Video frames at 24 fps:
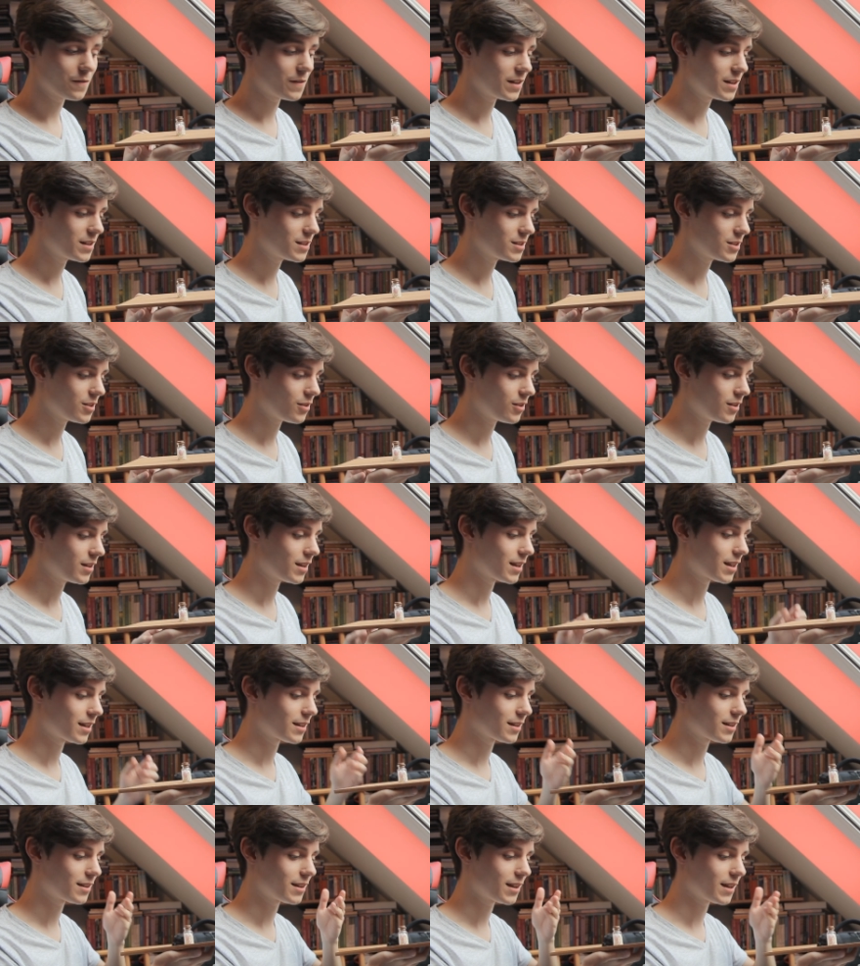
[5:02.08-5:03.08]
things on
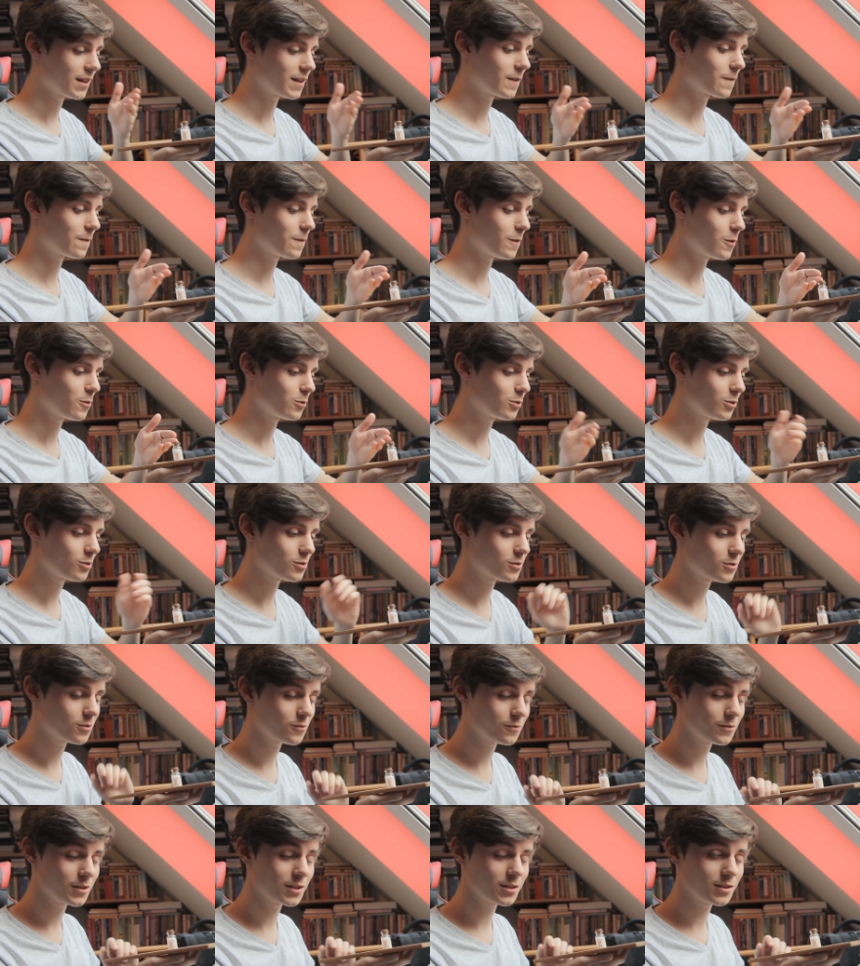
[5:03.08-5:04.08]
and take photos
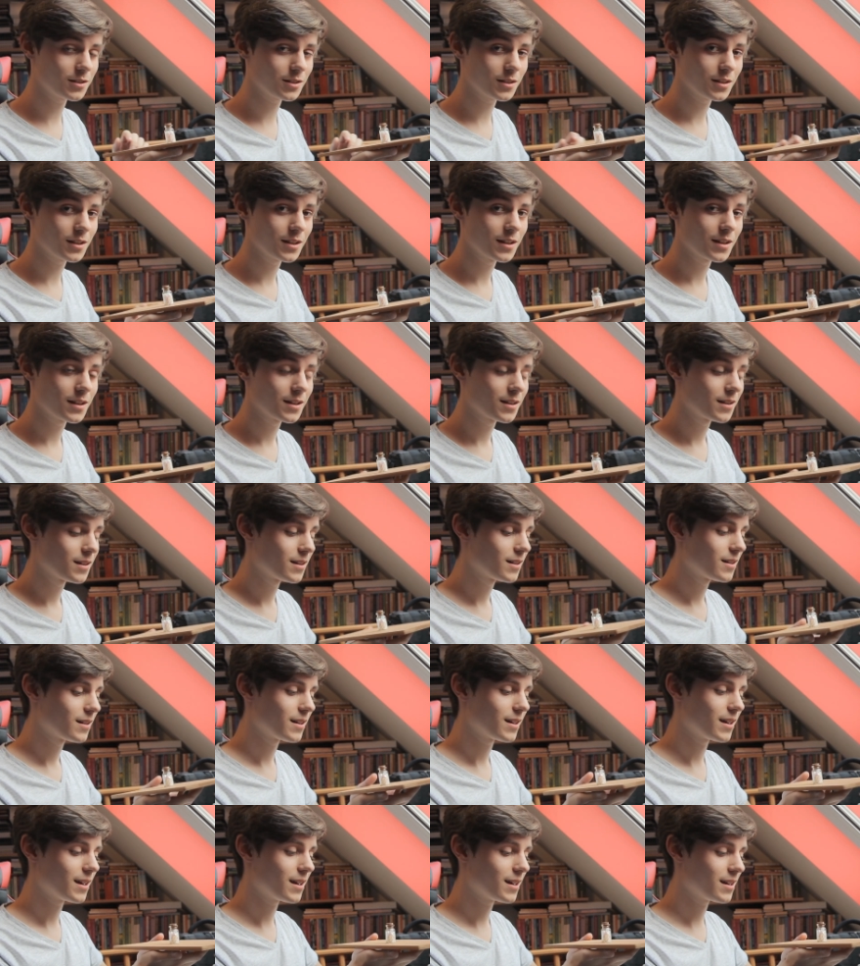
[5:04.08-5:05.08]
of it
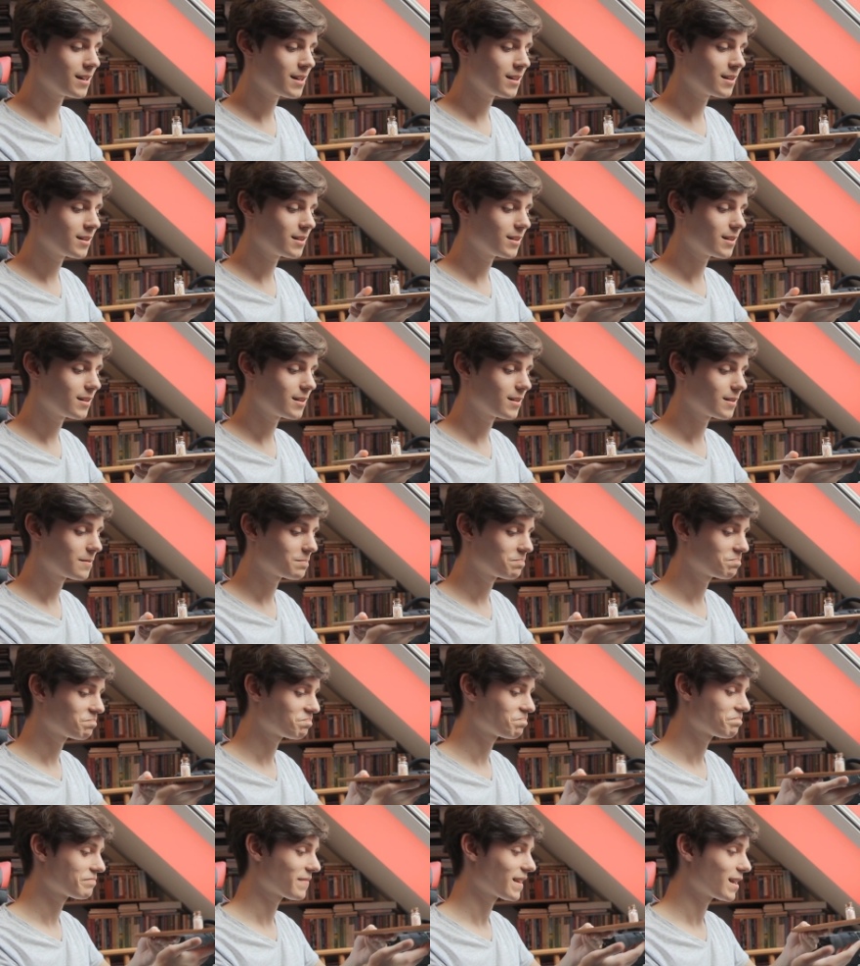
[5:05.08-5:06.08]
and
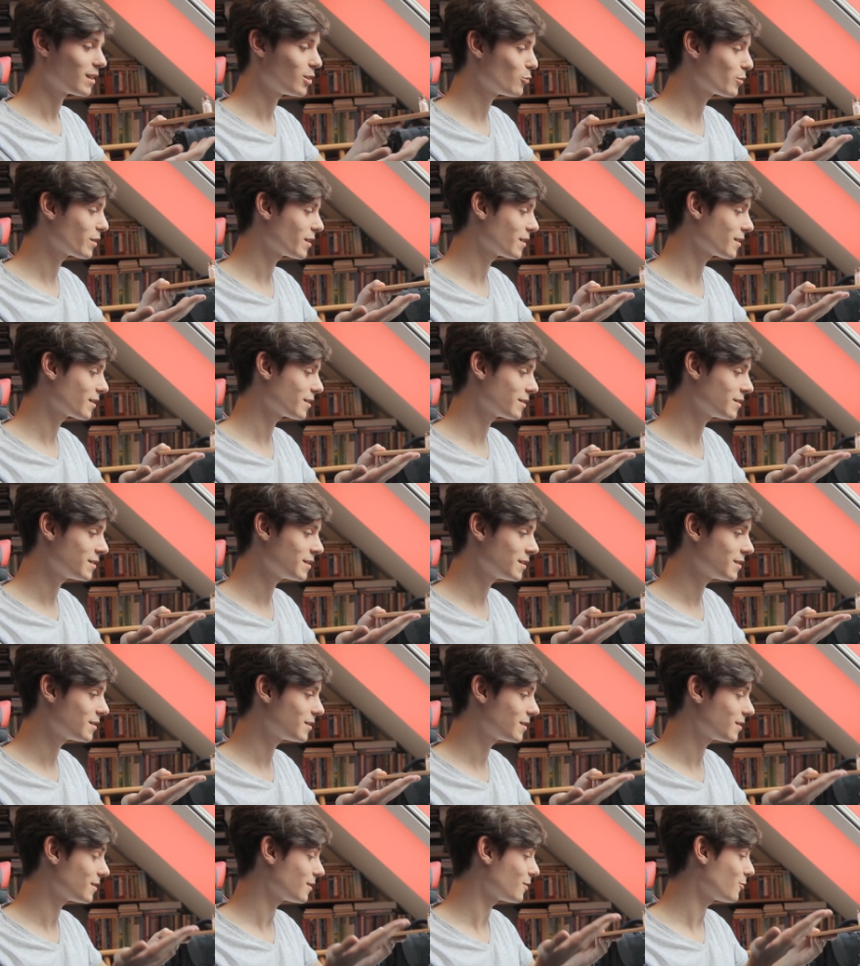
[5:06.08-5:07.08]
looking at
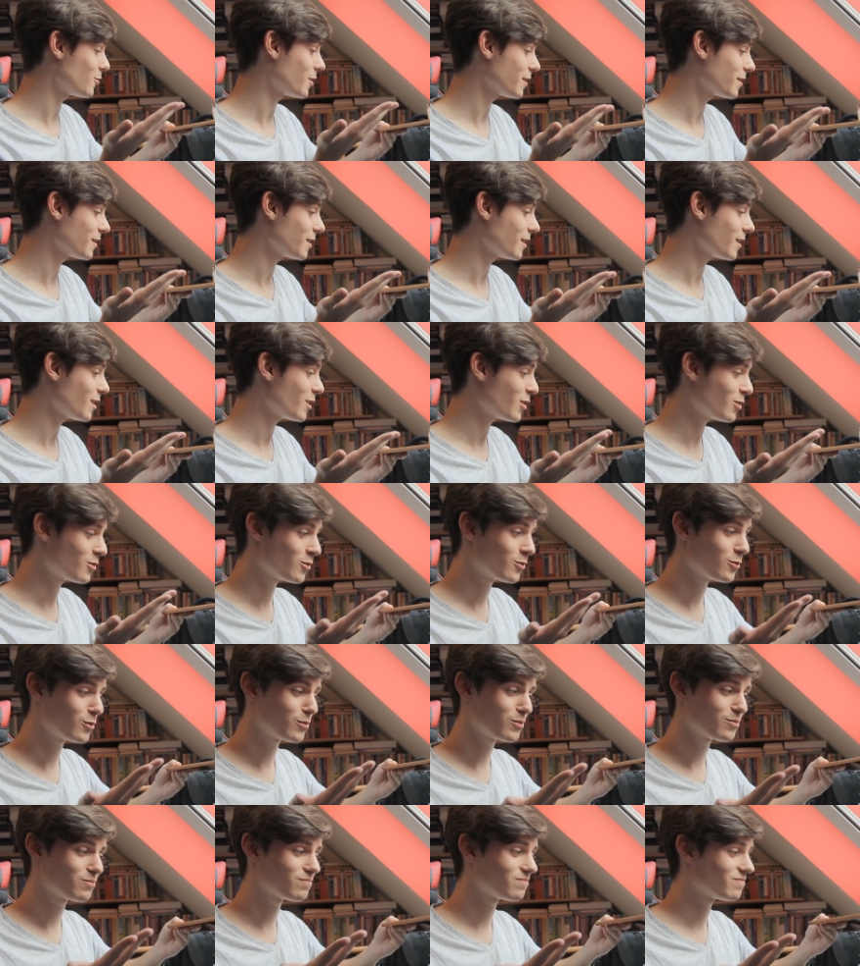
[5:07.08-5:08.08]
it right
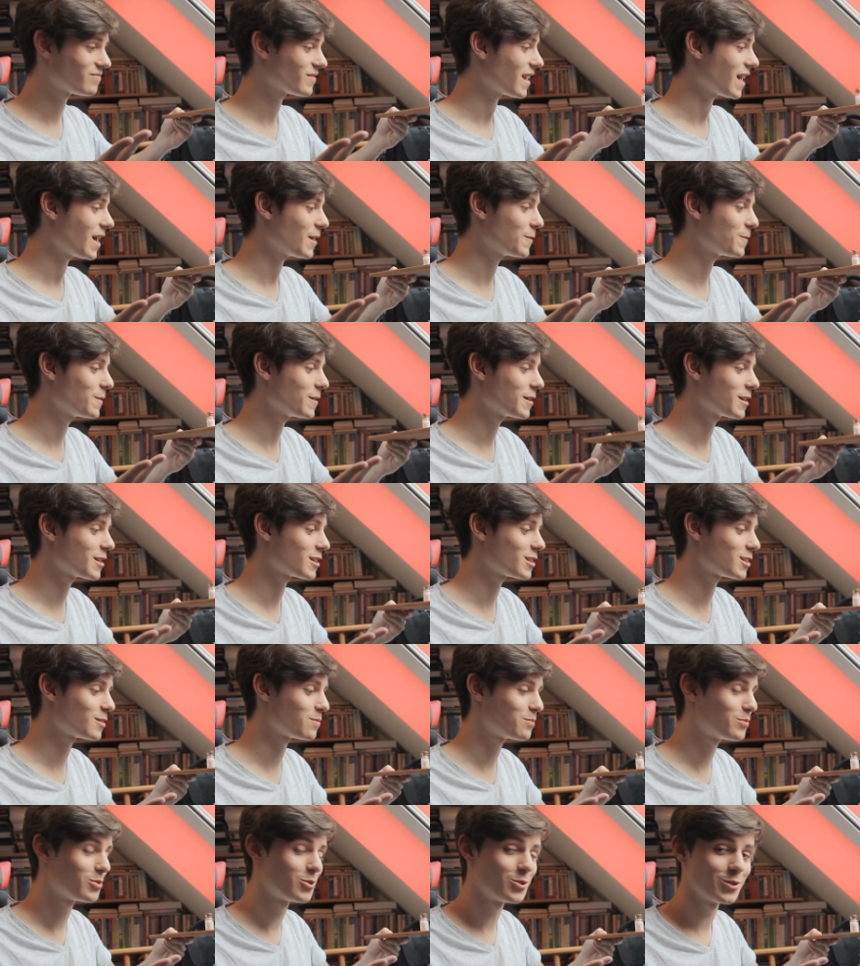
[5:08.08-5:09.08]
now I think
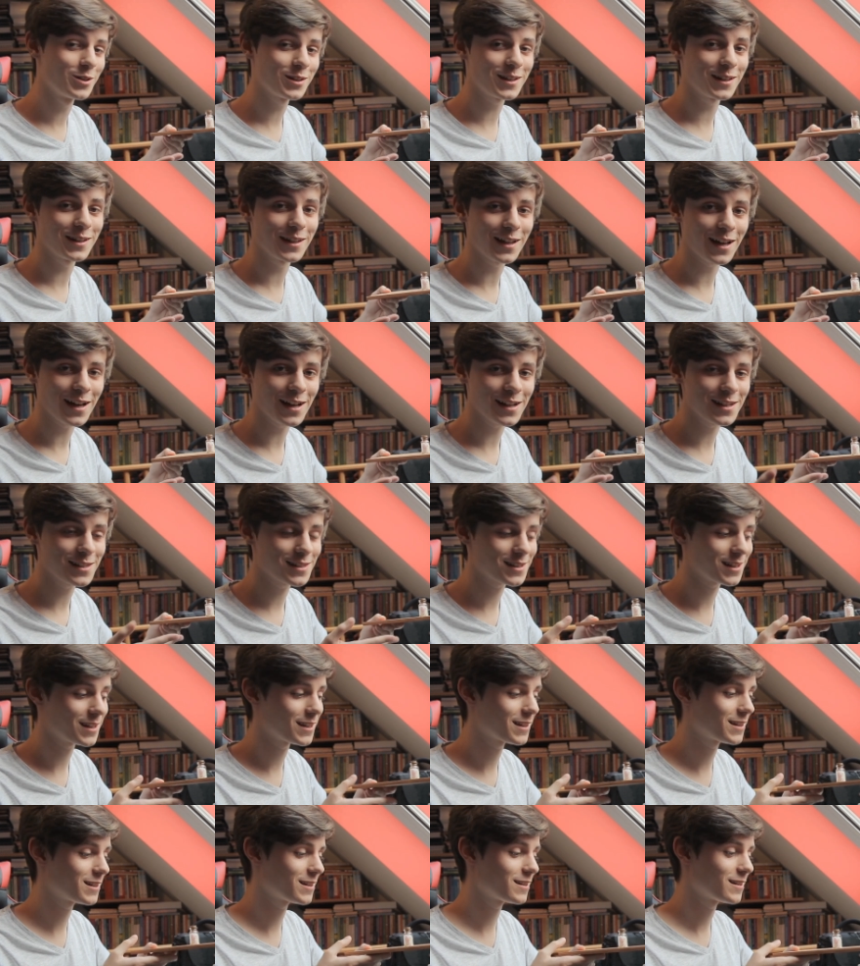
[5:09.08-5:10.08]
it's pretty nice
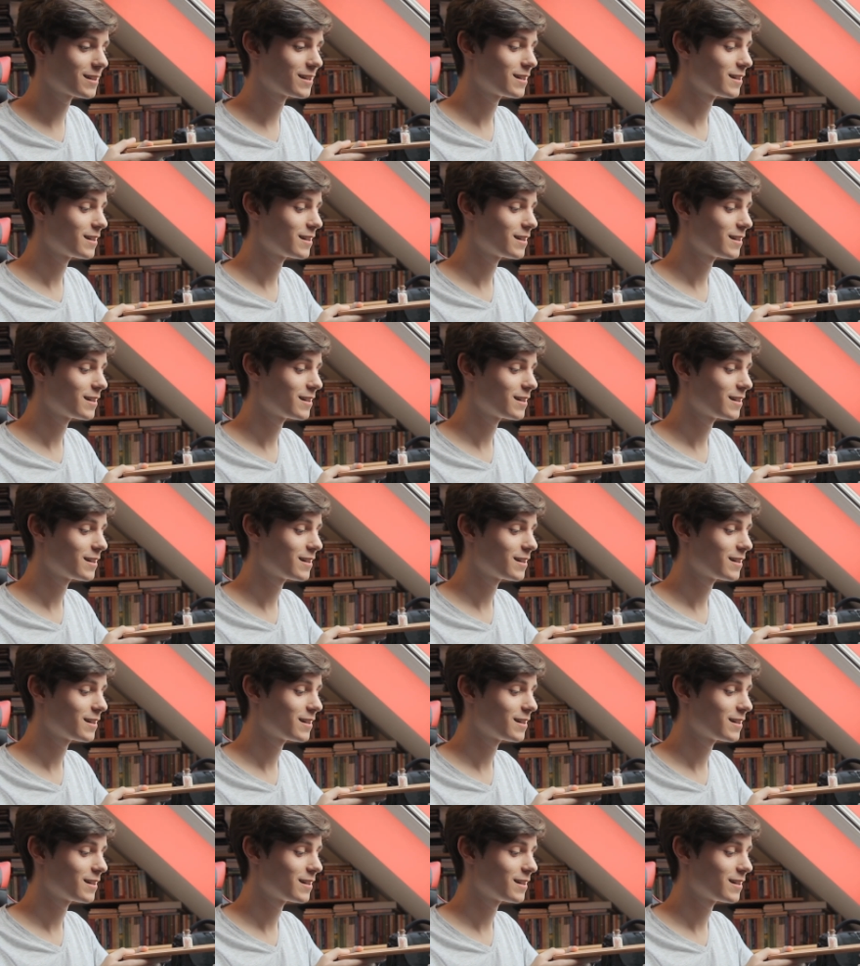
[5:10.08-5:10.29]
like